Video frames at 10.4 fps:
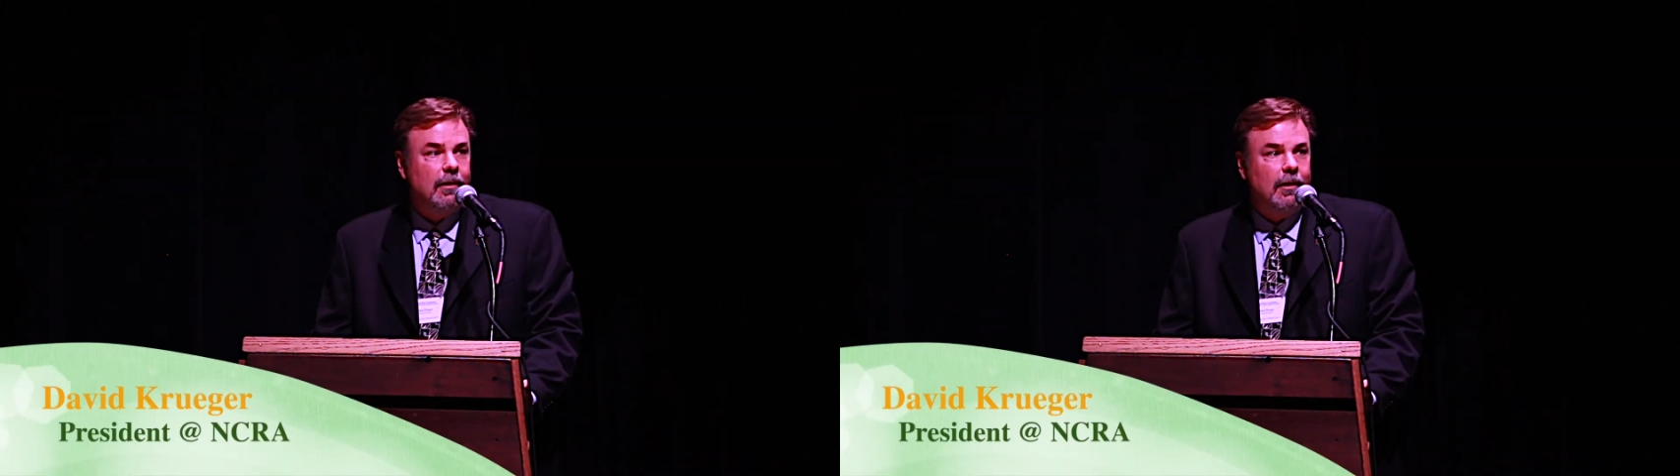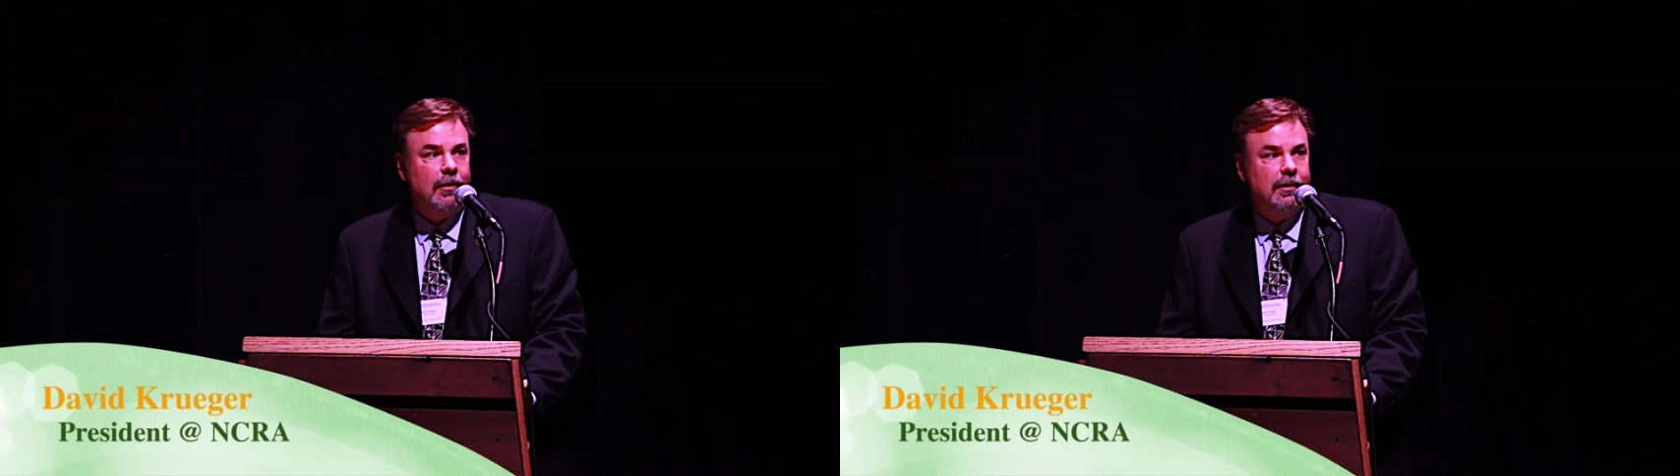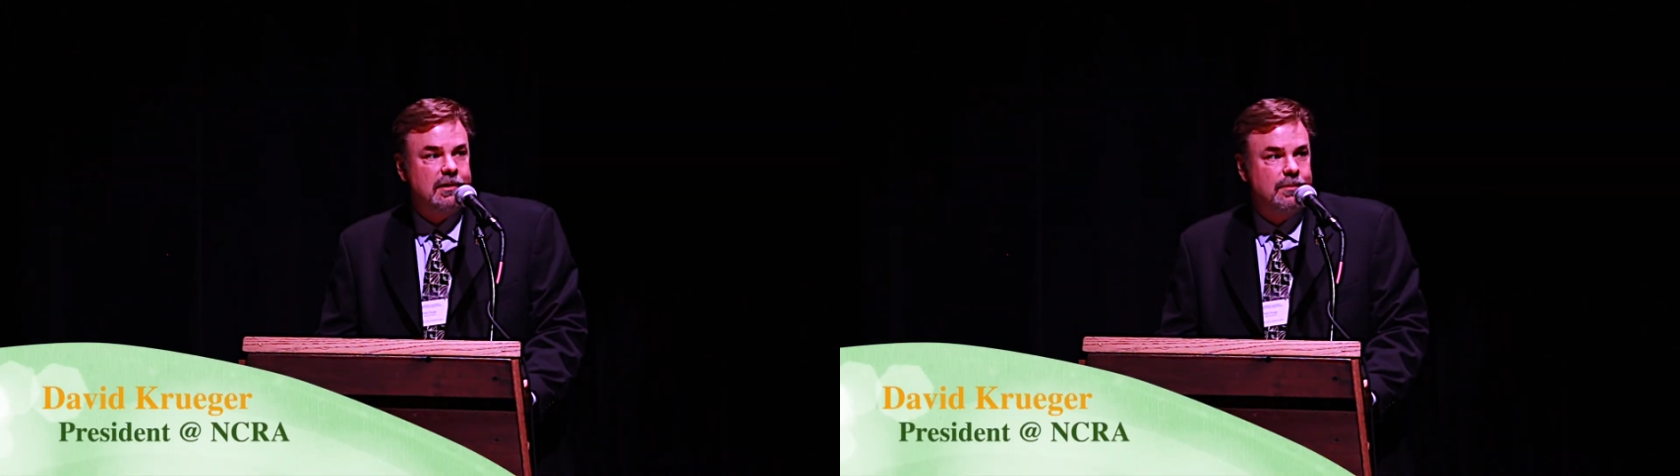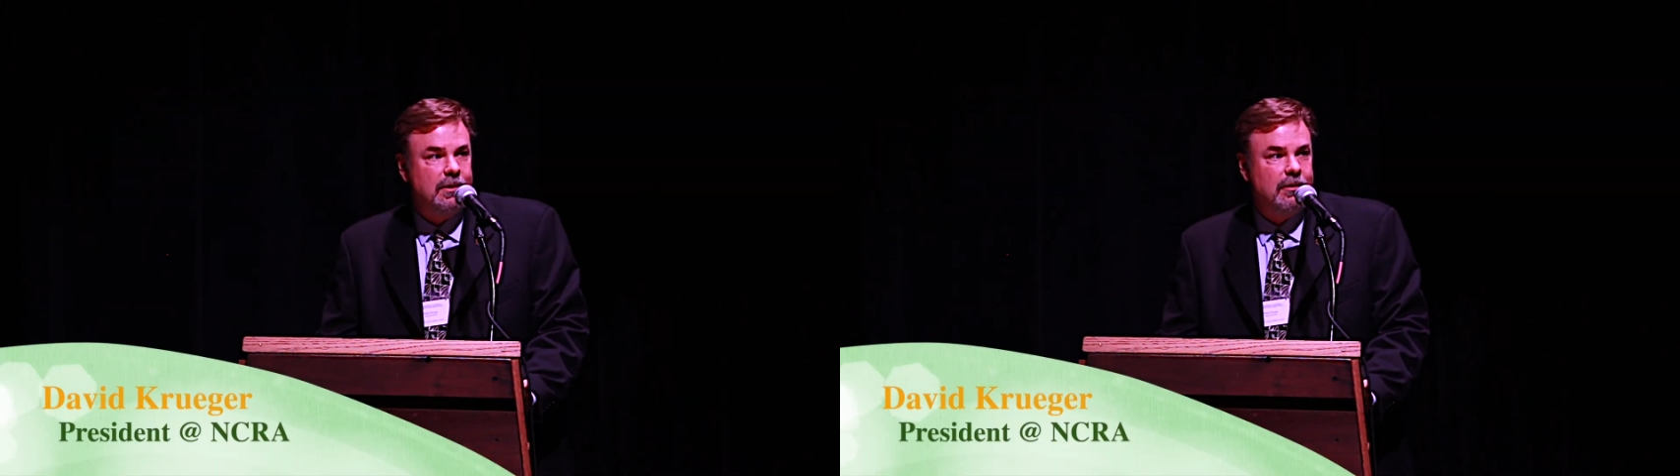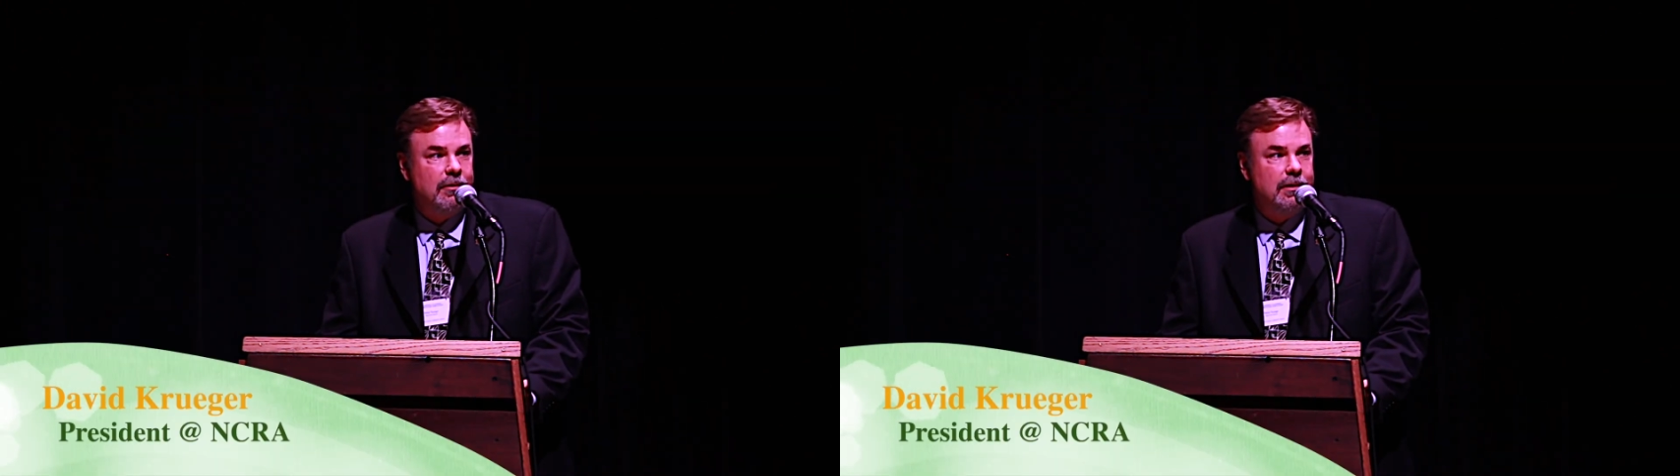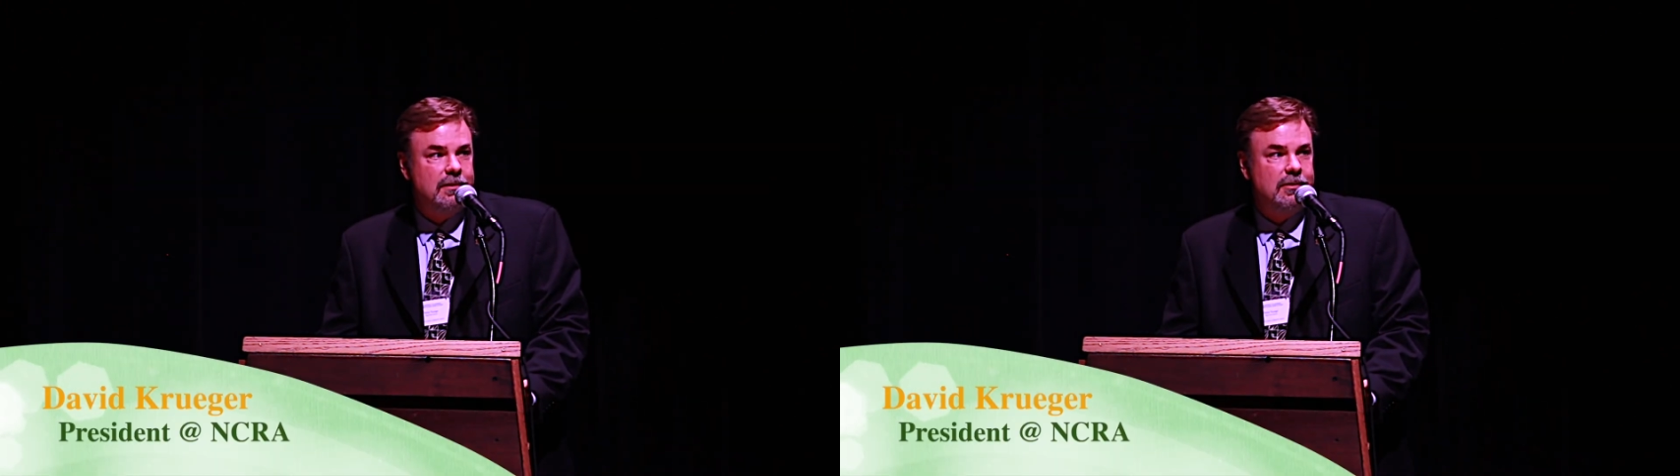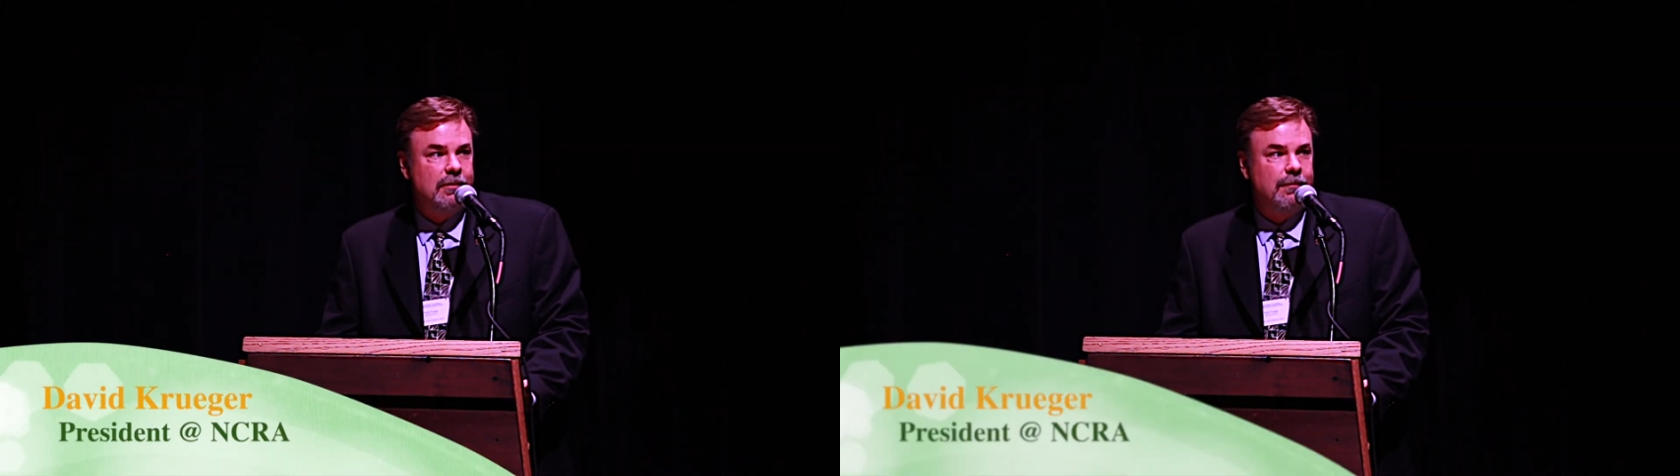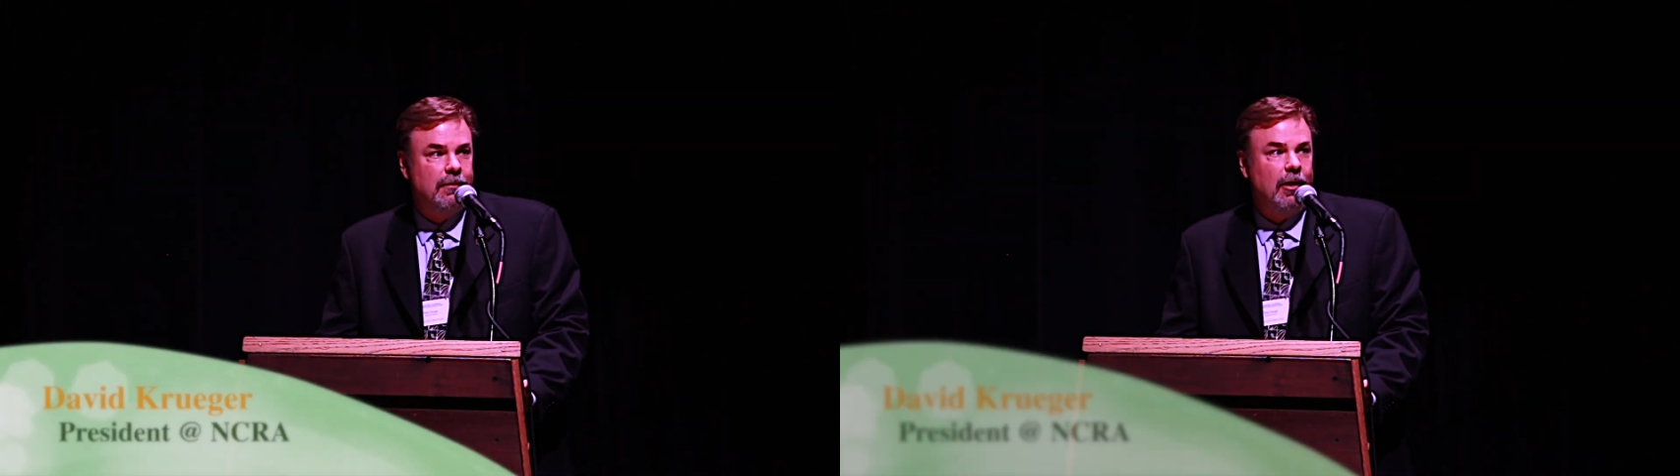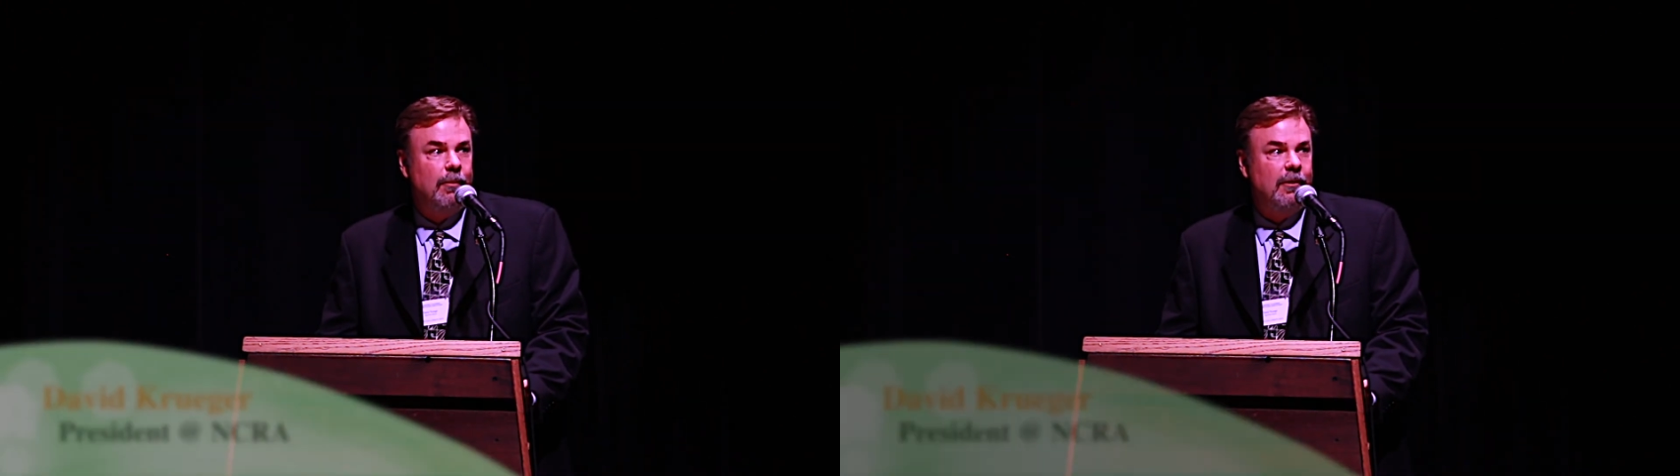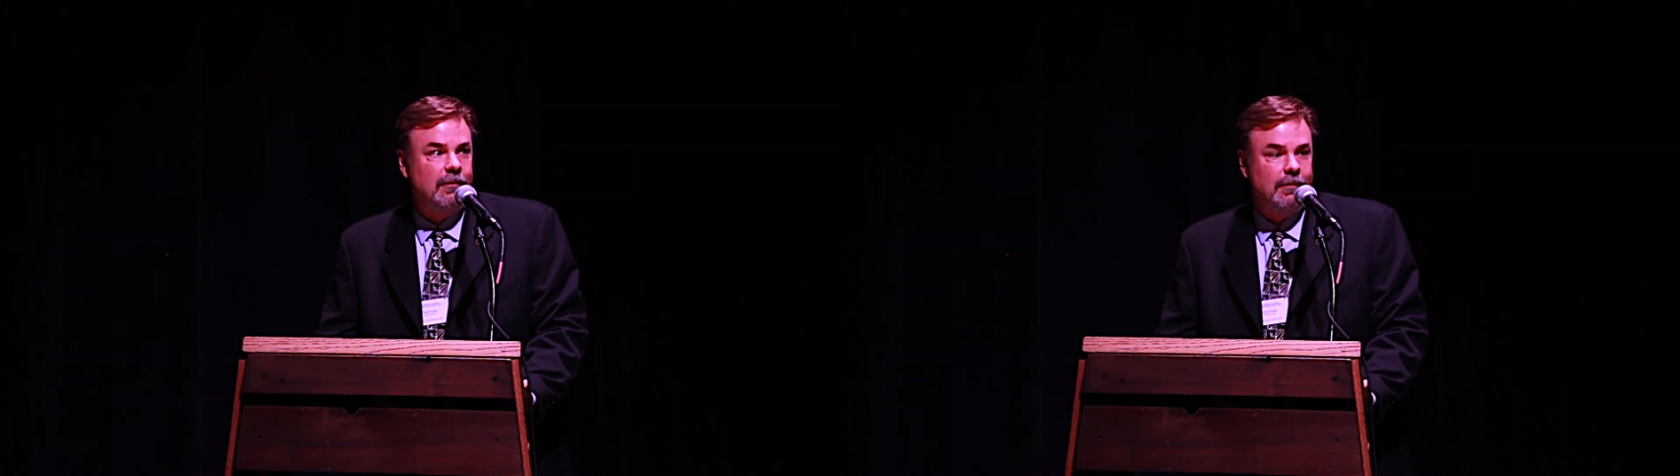Our next speaker is Jennifer
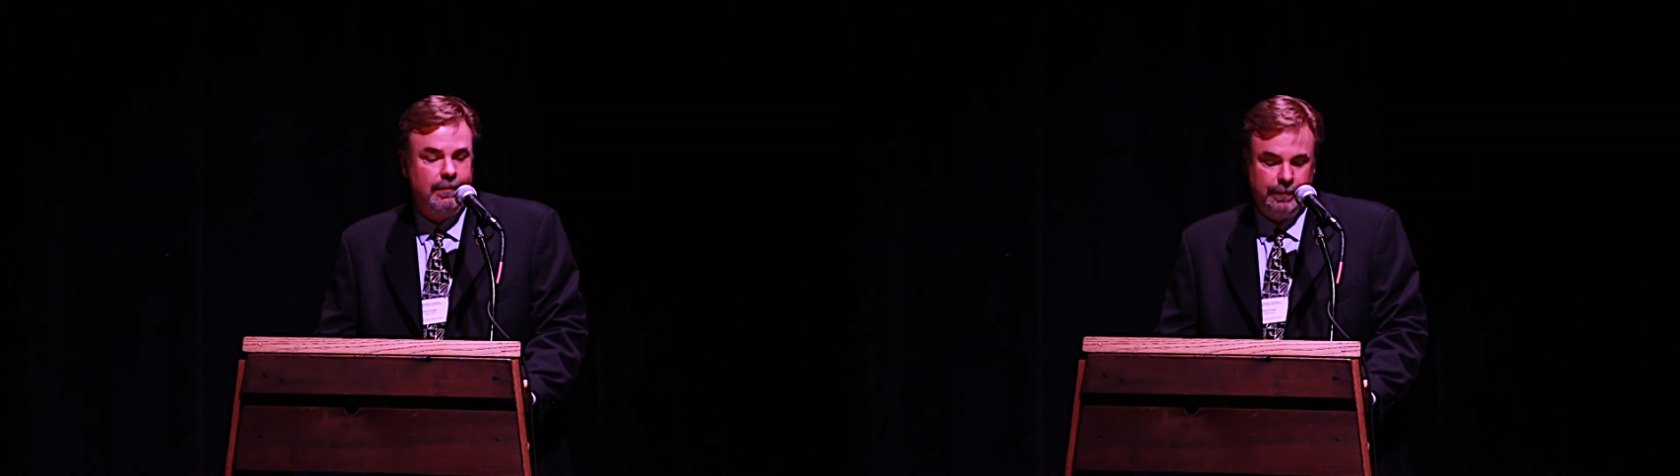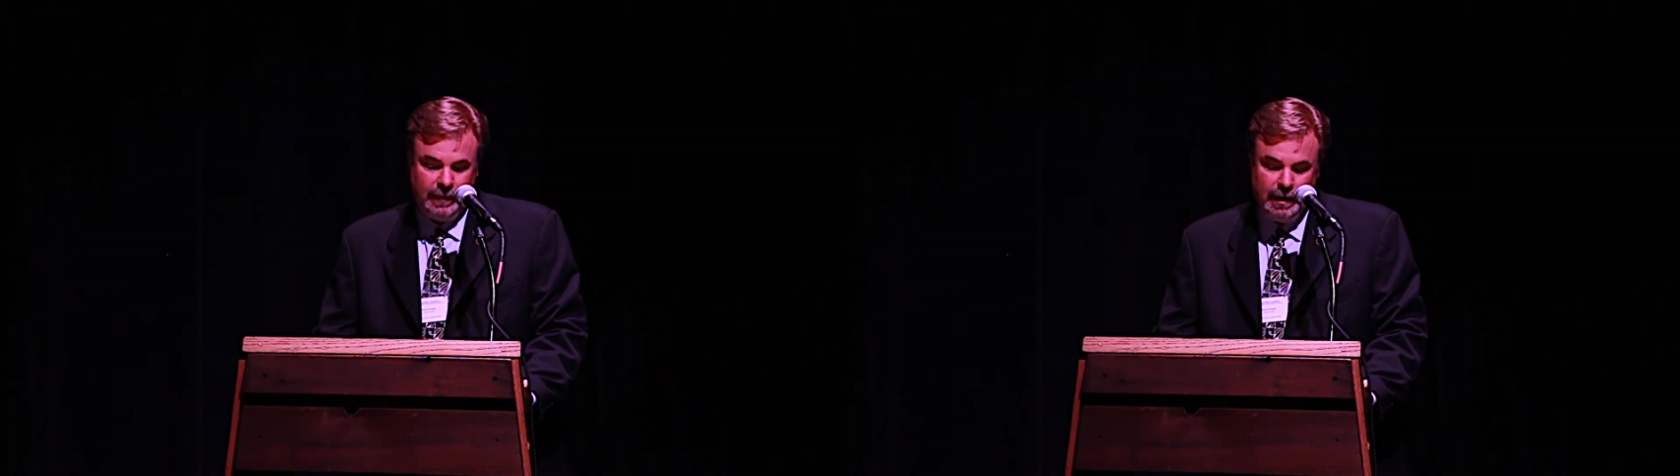Arbuckle.